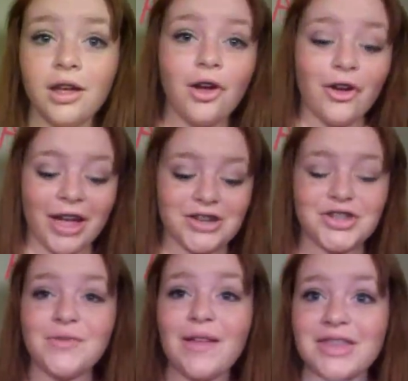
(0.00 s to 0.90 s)
Okay, I
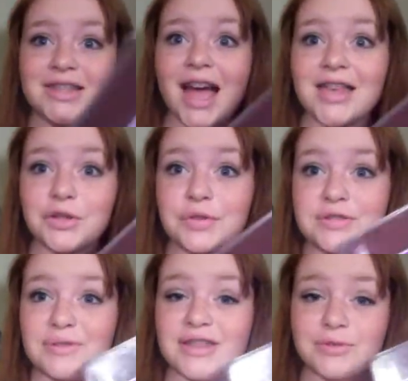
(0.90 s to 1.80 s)
just found the size on this
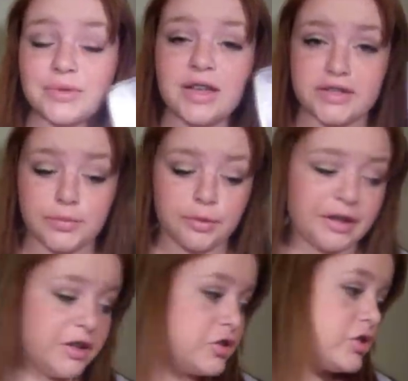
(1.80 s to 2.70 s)
one. This one is a 1
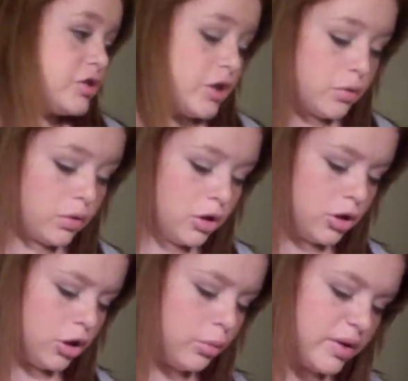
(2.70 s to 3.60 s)
inch, so,
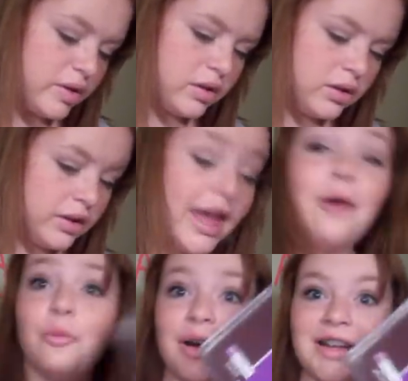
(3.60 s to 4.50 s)
or was it?
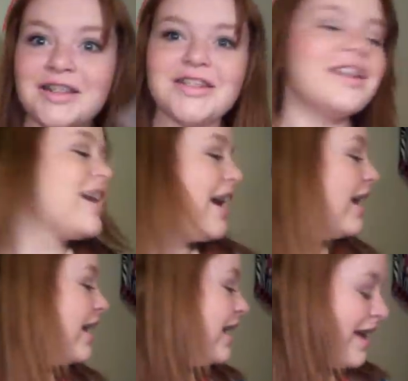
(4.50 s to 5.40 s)
Yeah, 1 inch, okay.
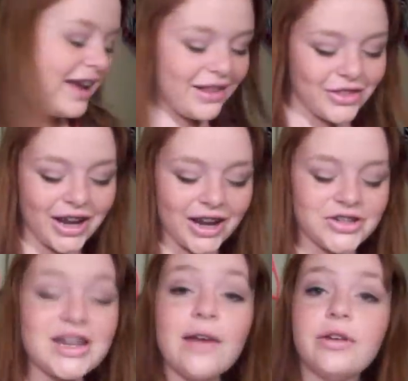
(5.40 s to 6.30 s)
And then I
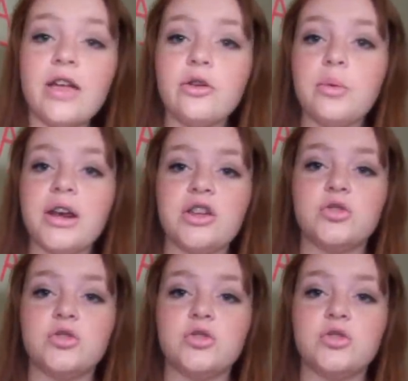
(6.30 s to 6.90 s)
just have another 1 inch